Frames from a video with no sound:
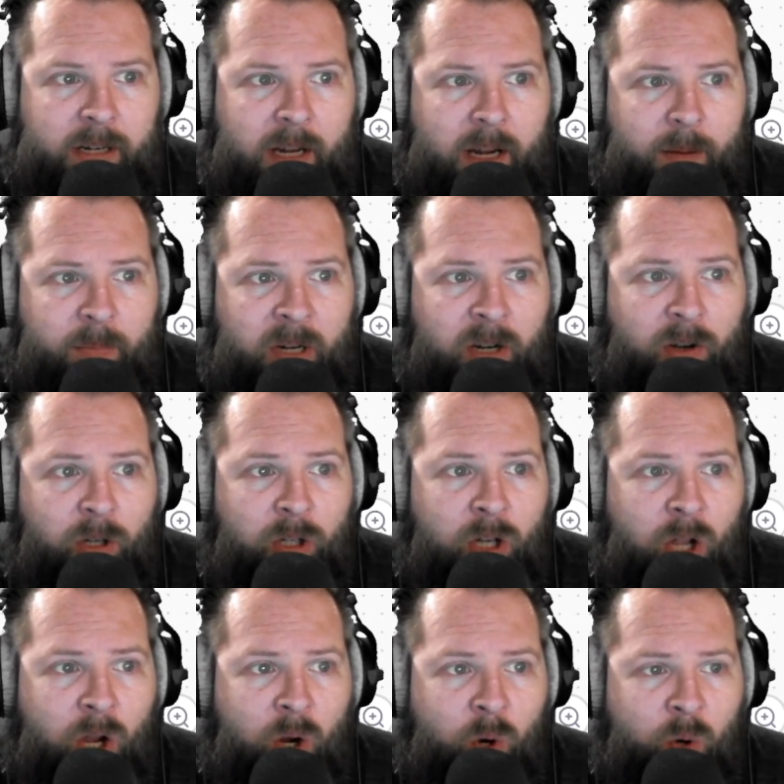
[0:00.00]
I'm going to
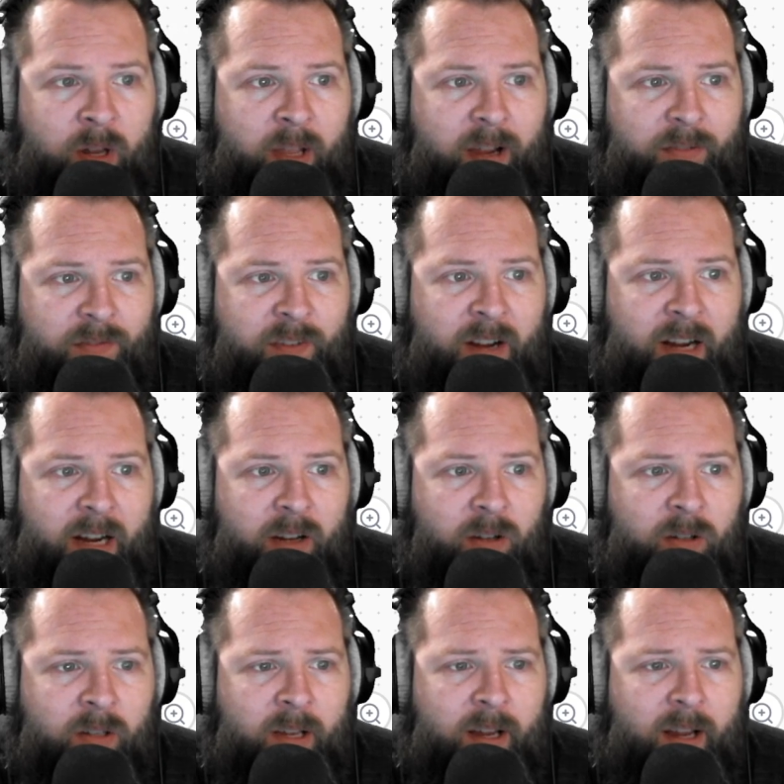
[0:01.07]
load a
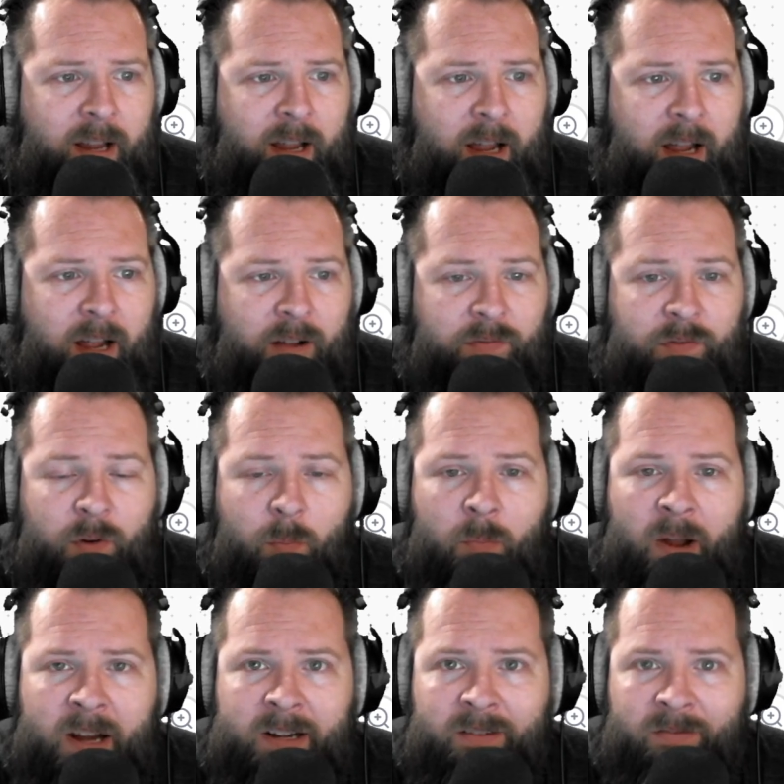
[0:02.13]
file from
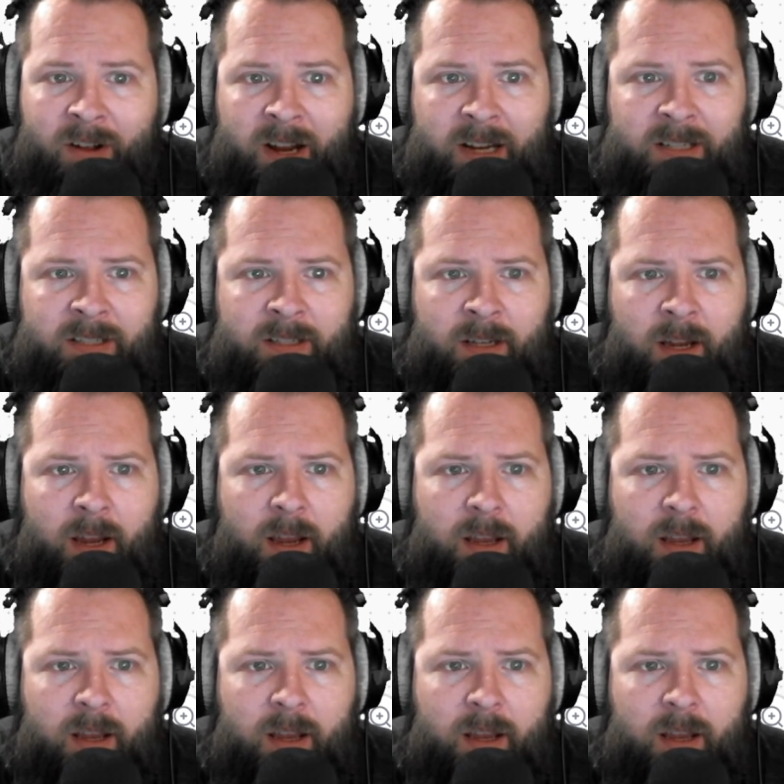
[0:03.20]
my device.